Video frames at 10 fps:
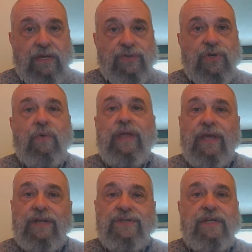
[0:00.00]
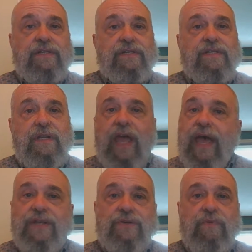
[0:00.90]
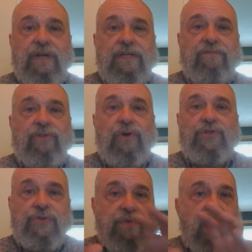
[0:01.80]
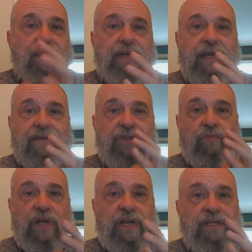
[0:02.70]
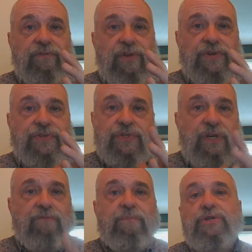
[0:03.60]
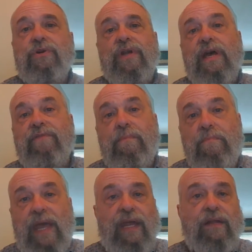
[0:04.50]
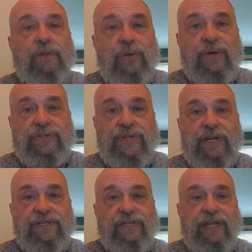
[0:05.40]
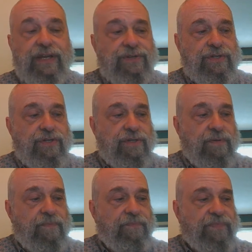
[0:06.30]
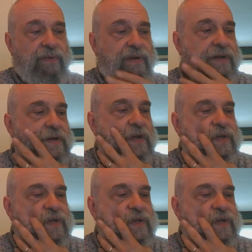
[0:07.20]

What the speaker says: So in a sentence that has a relative clause, you're not only going to have the relative clause itself, but you're going to have a main clause that it's linked to, right?